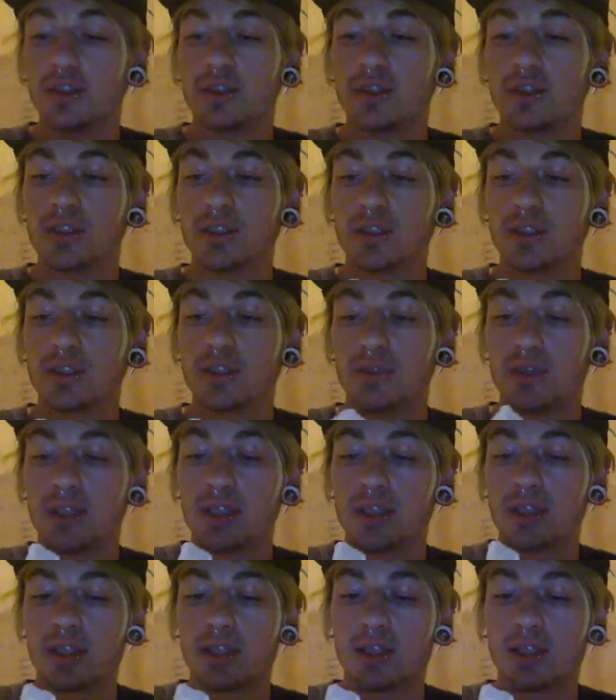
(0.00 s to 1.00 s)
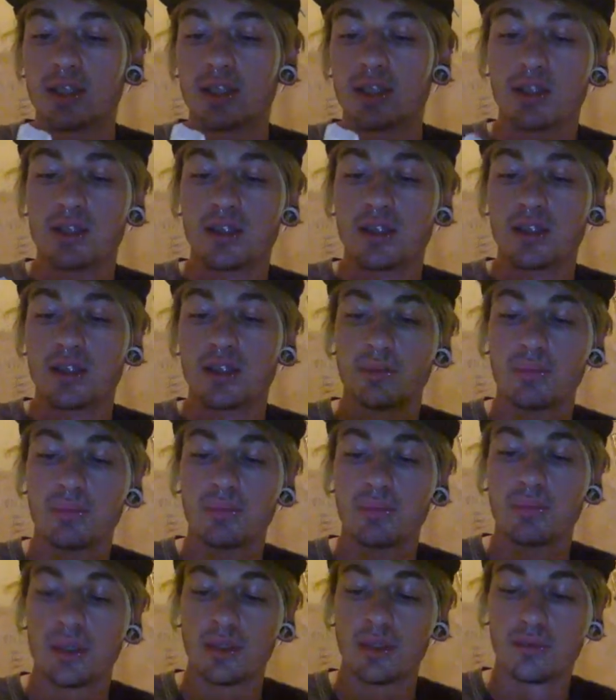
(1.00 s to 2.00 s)
it's always a
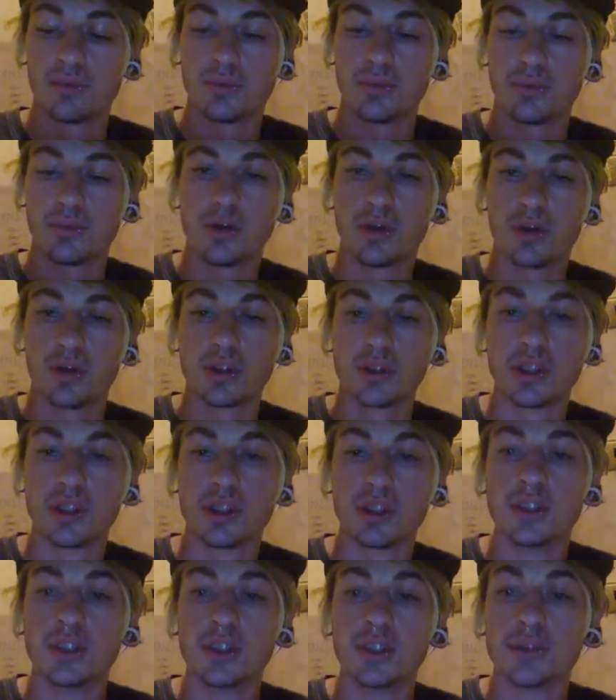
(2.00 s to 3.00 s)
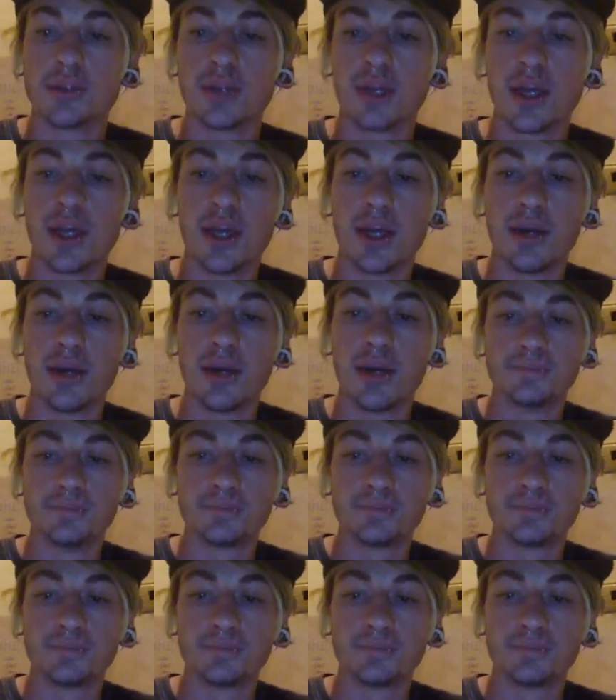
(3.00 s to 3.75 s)
bit odd.